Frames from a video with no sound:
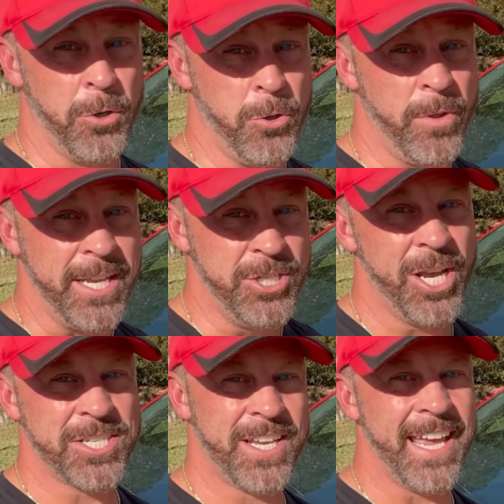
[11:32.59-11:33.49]
or do they
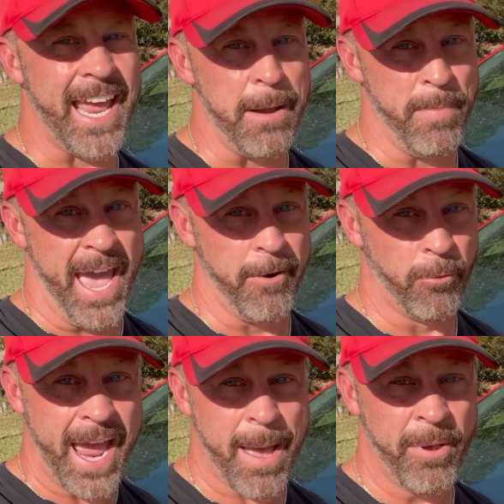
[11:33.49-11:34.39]
just get a bad
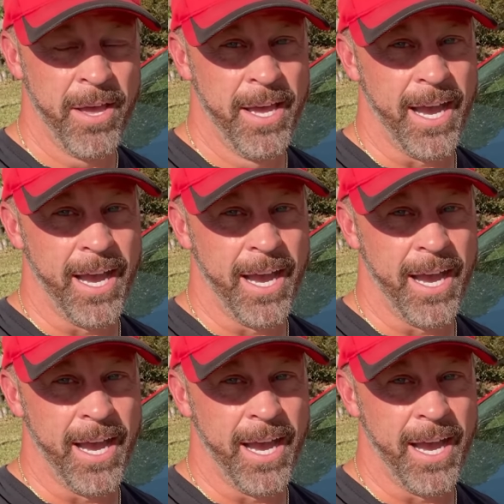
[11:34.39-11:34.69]
rap?